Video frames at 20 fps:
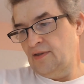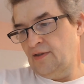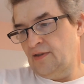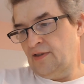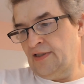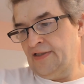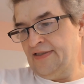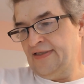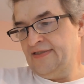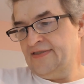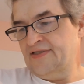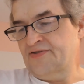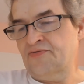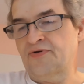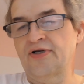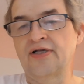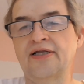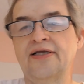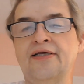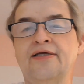And this is
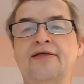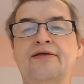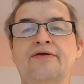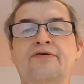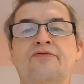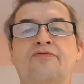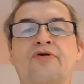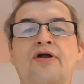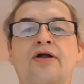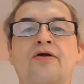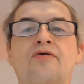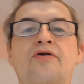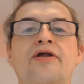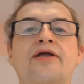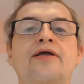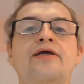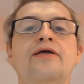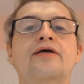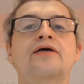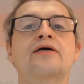really
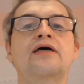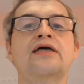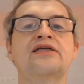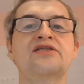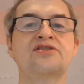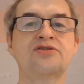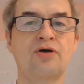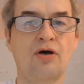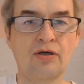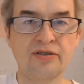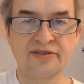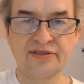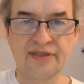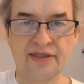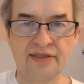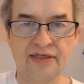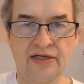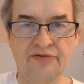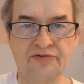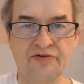very
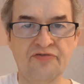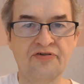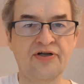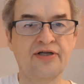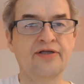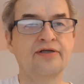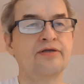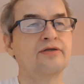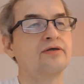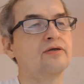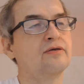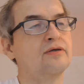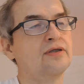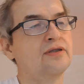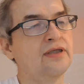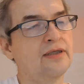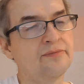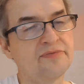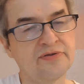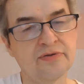exhausting, everything, you know,
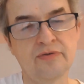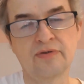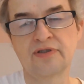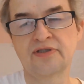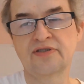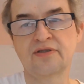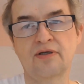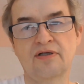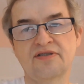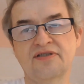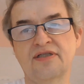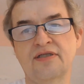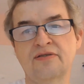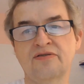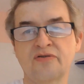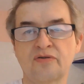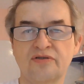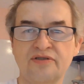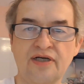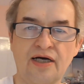and I'm so exhausted and
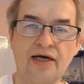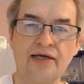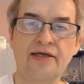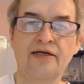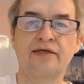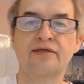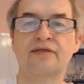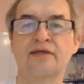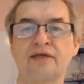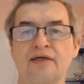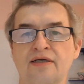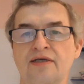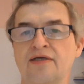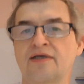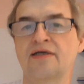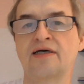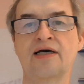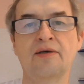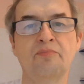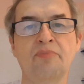so tired.
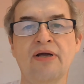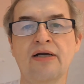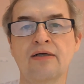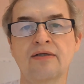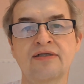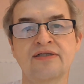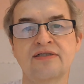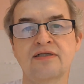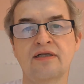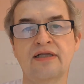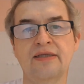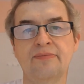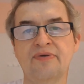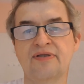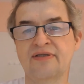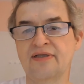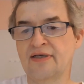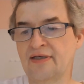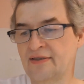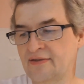I barely sleep
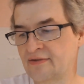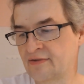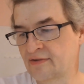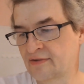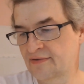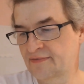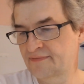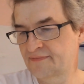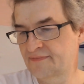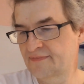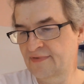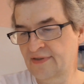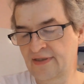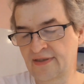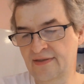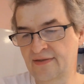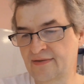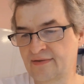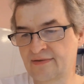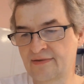at night, you know,
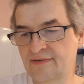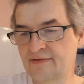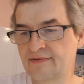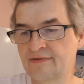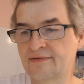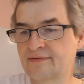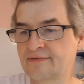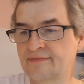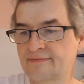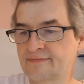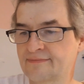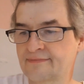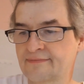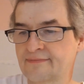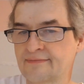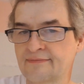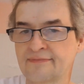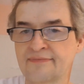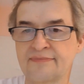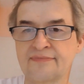and
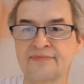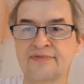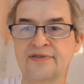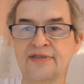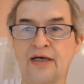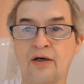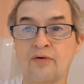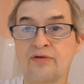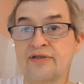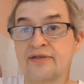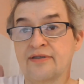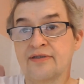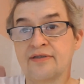now,